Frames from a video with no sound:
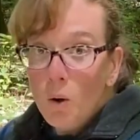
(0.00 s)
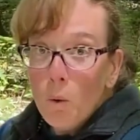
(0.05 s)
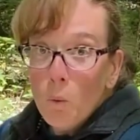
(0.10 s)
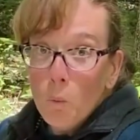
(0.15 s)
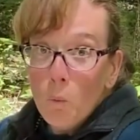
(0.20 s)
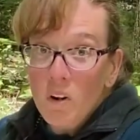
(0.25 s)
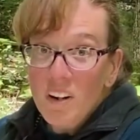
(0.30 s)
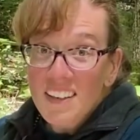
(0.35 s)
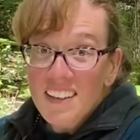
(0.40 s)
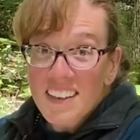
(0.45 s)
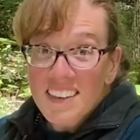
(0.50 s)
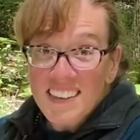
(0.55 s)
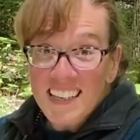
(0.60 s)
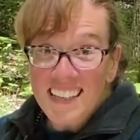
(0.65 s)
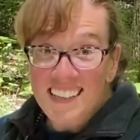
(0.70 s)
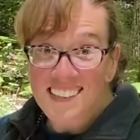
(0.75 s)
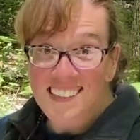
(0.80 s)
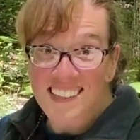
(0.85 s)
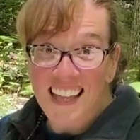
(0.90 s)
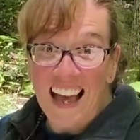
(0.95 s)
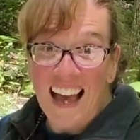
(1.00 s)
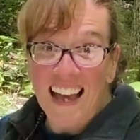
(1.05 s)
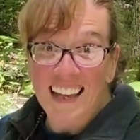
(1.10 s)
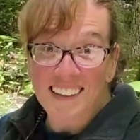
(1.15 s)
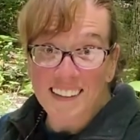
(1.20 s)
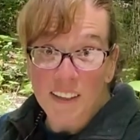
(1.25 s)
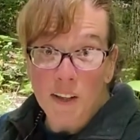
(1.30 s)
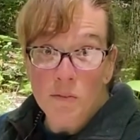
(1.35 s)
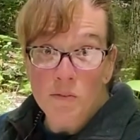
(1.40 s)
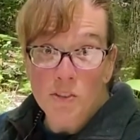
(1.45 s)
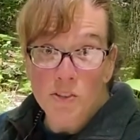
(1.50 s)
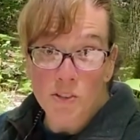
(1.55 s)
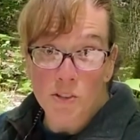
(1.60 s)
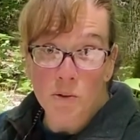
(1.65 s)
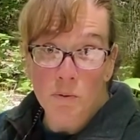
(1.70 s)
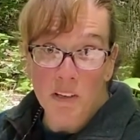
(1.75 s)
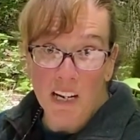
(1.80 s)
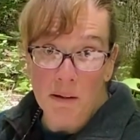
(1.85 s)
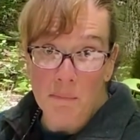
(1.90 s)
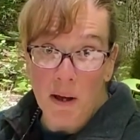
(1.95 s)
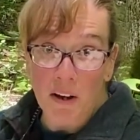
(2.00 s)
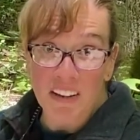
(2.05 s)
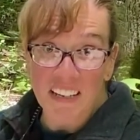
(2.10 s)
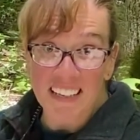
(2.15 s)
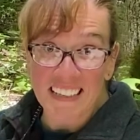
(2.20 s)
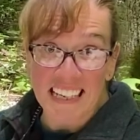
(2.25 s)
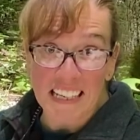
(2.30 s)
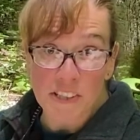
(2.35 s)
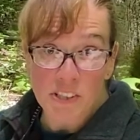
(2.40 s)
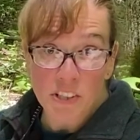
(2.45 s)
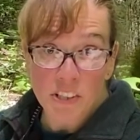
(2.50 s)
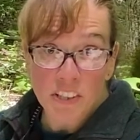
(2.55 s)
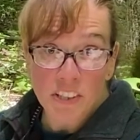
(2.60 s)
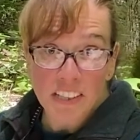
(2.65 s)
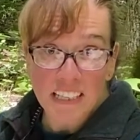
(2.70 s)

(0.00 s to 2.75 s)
One of the things that I love to do when I'm out in nature